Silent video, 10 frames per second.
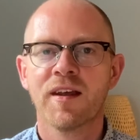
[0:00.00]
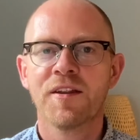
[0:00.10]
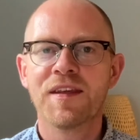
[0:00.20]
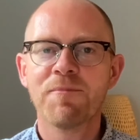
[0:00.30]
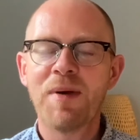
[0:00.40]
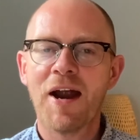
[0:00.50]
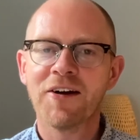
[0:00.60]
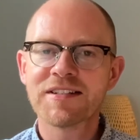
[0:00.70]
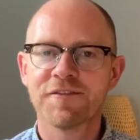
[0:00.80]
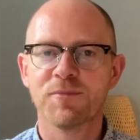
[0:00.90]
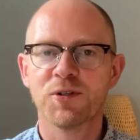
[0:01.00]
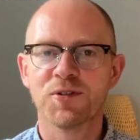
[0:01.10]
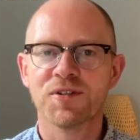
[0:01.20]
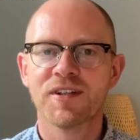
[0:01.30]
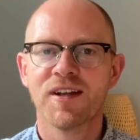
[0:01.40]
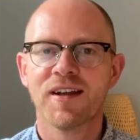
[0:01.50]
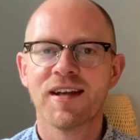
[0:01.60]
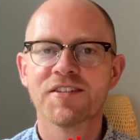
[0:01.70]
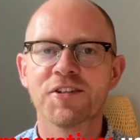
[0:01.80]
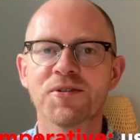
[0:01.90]
The imperative mood
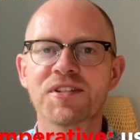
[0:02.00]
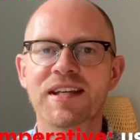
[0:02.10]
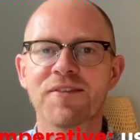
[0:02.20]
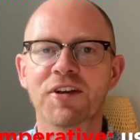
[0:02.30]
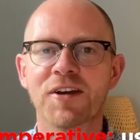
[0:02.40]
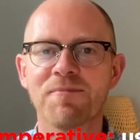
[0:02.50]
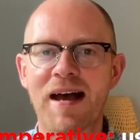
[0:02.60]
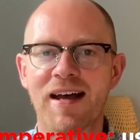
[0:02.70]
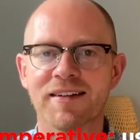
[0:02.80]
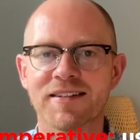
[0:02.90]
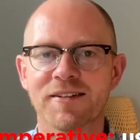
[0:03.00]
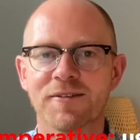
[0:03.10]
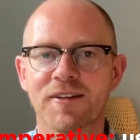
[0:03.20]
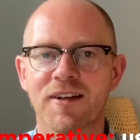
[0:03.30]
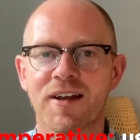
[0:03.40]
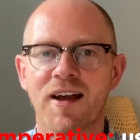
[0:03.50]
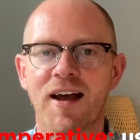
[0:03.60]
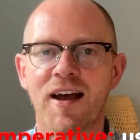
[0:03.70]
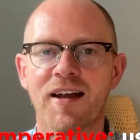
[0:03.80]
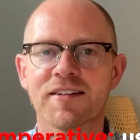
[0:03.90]
is used to give a command,
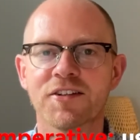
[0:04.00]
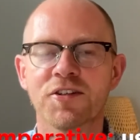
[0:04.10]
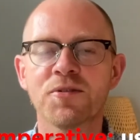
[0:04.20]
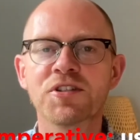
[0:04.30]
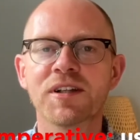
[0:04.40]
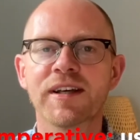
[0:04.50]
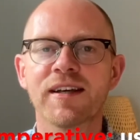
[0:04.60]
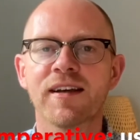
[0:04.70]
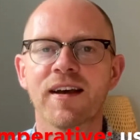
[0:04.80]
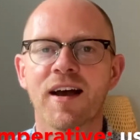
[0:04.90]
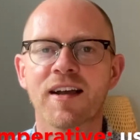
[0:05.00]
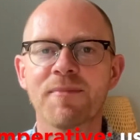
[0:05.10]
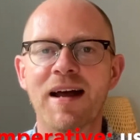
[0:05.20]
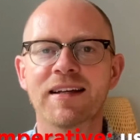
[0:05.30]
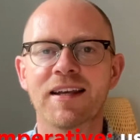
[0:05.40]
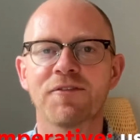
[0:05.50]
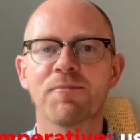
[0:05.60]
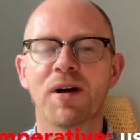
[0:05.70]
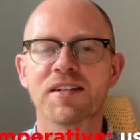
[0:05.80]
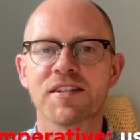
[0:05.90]
and usually a command
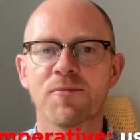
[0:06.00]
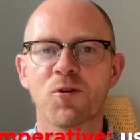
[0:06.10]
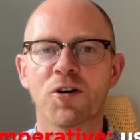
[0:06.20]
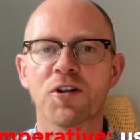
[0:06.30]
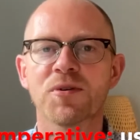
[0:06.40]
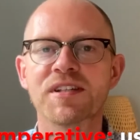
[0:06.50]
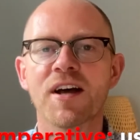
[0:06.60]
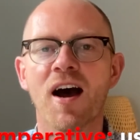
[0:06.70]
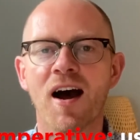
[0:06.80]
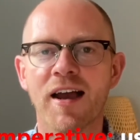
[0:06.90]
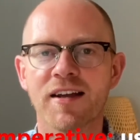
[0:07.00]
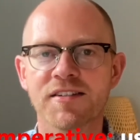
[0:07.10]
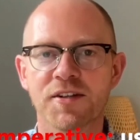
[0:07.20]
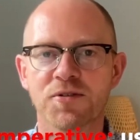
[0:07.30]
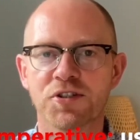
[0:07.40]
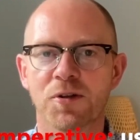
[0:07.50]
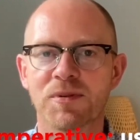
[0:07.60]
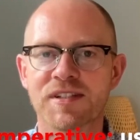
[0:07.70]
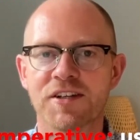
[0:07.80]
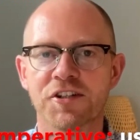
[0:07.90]
given by someone who is in a higher social
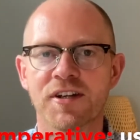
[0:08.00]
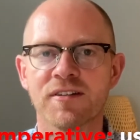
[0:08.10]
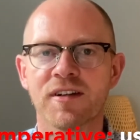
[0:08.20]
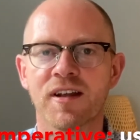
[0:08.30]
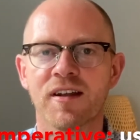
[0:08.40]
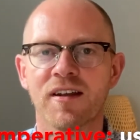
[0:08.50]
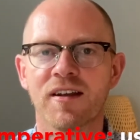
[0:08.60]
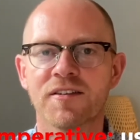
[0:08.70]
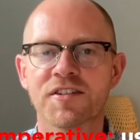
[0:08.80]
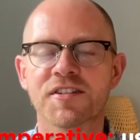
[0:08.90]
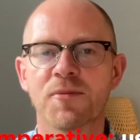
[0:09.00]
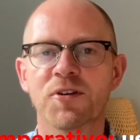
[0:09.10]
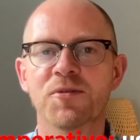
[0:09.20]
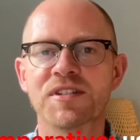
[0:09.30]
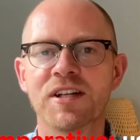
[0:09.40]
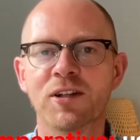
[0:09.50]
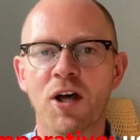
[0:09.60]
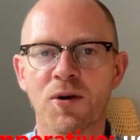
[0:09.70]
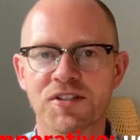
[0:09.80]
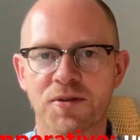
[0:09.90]
position to someone who is in a
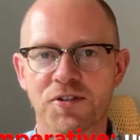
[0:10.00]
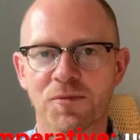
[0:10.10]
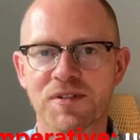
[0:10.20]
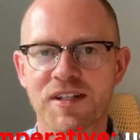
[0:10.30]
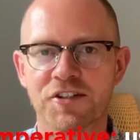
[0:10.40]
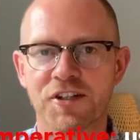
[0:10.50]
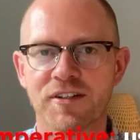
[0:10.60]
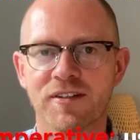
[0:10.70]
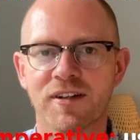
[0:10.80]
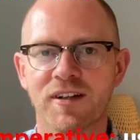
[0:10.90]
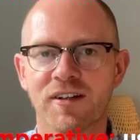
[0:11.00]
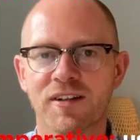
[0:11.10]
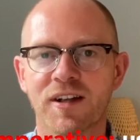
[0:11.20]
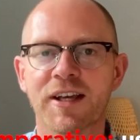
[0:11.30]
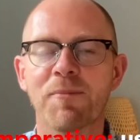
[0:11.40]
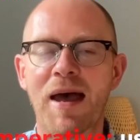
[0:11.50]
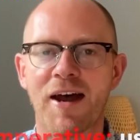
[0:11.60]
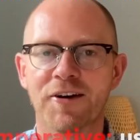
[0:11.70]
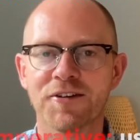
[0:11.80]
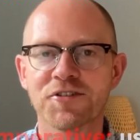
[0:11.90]
lower social position, like a
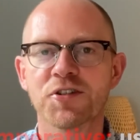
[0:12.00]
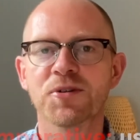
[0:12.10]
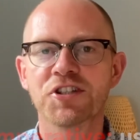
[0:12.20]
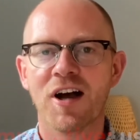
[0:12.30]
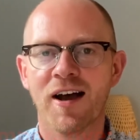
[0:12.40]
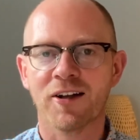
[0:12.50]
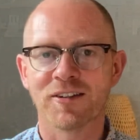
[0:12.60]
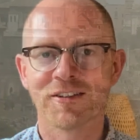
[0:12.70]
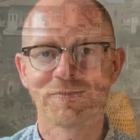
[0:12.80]
parent to a child.